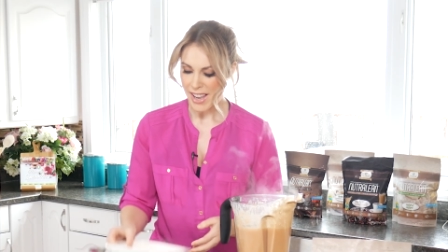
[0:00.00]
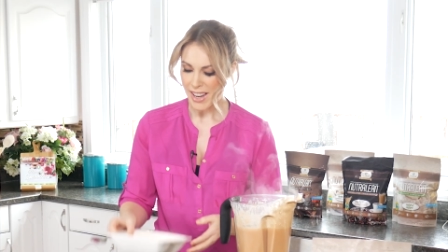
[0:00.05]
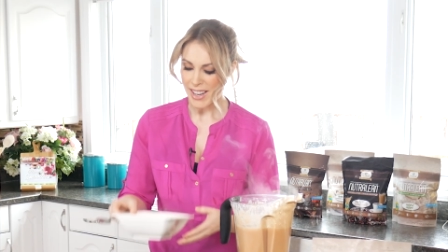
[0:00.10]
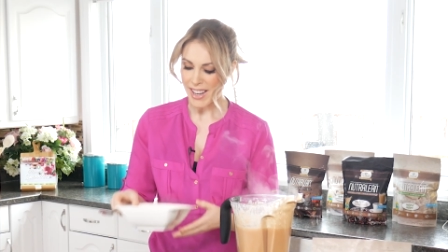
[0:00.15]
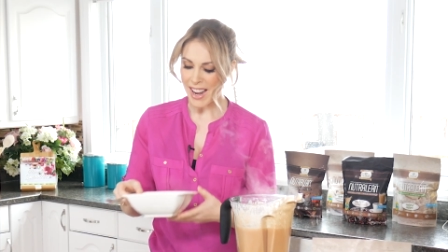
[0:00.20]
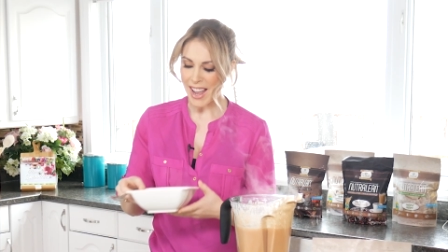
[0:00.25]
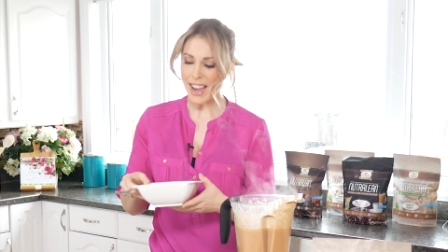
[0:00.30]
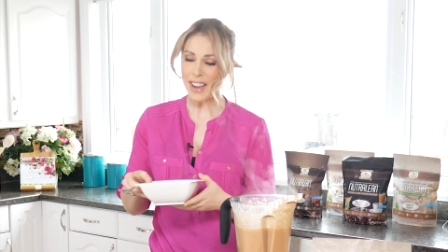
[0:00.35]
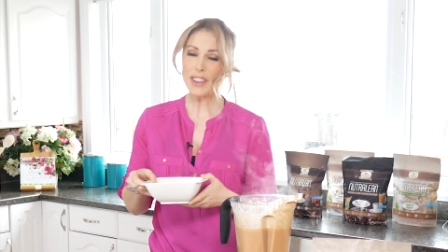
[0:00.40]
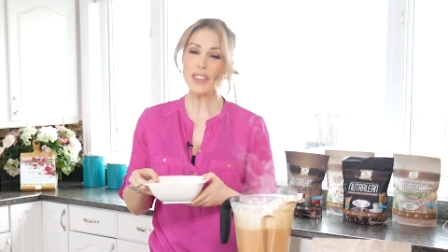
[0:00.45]

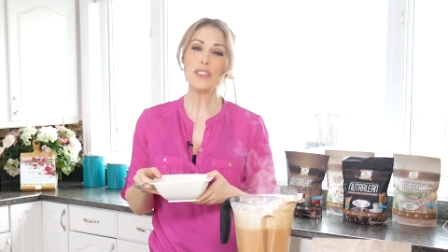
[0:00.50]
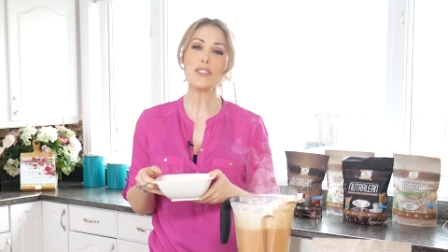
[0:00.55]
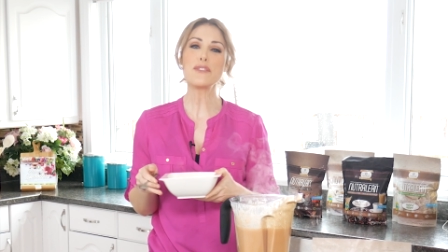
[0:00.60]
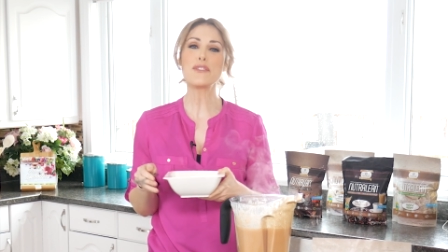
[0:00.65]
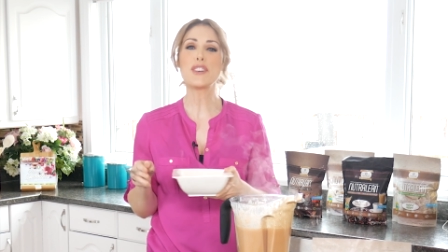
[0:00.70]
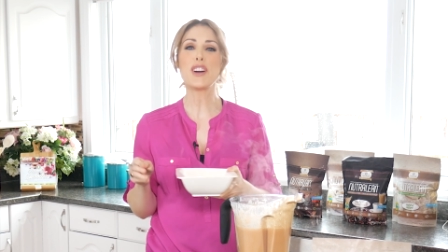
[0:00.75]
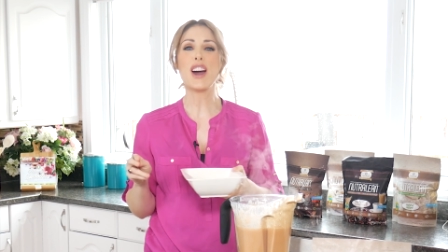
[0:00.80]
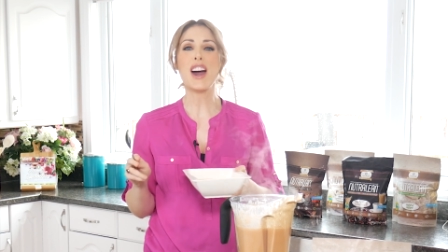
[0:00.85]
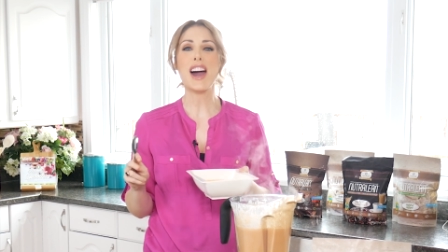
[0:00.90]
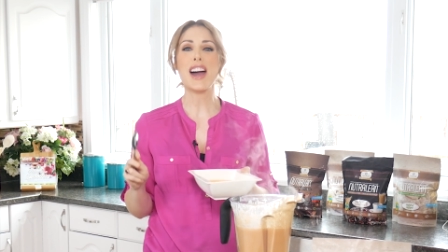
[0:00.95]
Now you've
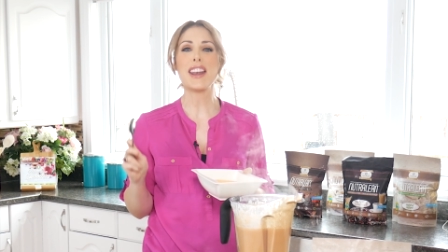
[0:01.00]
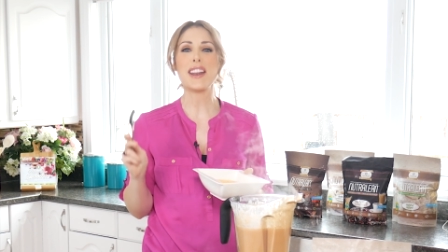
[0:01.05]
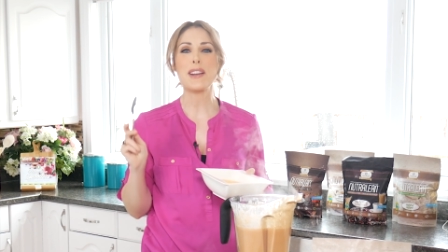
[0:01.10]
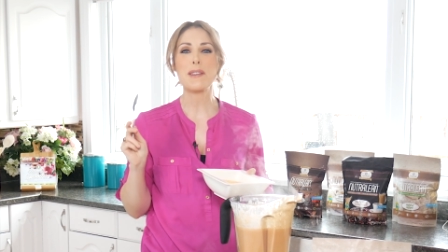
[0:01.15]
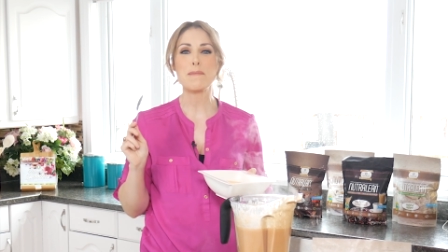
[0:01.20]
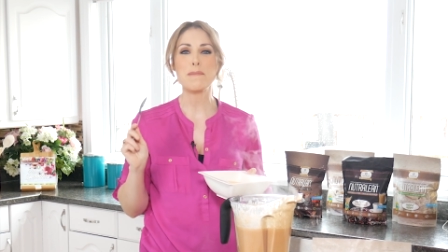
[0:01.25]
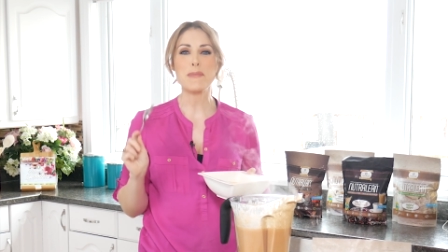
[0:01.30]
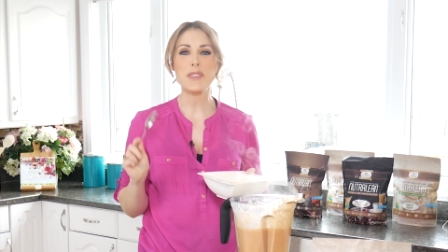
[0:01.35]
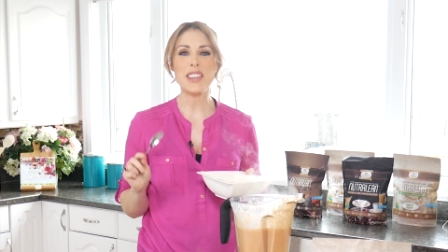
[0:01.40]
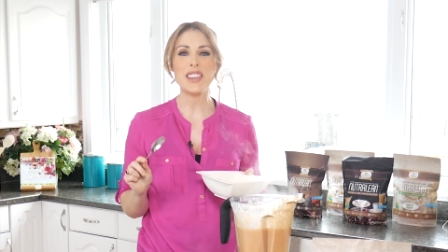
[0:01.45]
got a
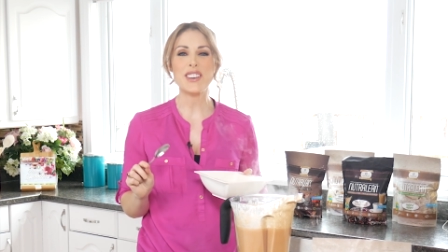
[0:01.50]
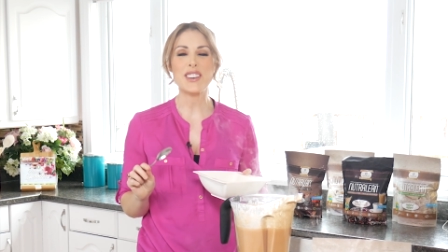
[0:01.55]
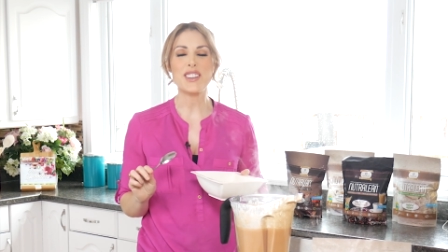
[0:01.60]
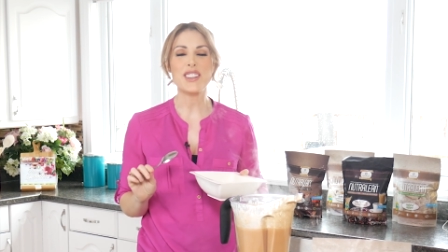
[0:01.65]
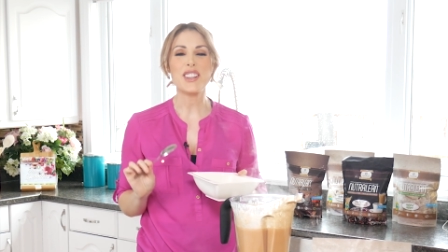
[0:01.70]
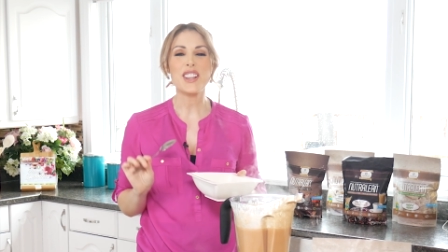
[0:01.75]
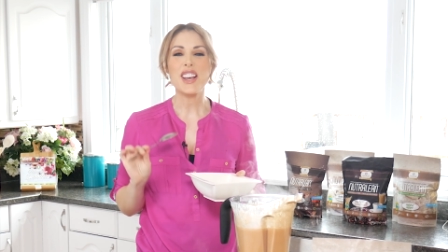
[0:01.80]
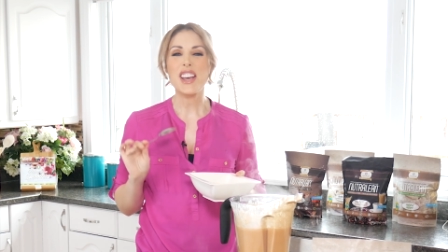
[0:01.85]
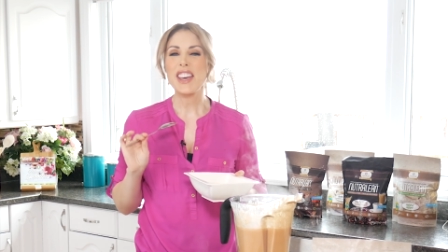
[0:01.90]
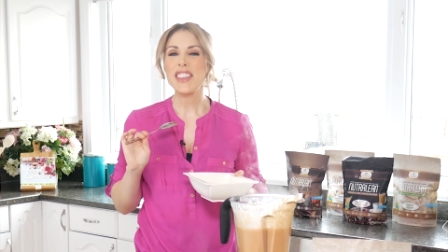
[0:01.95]
meal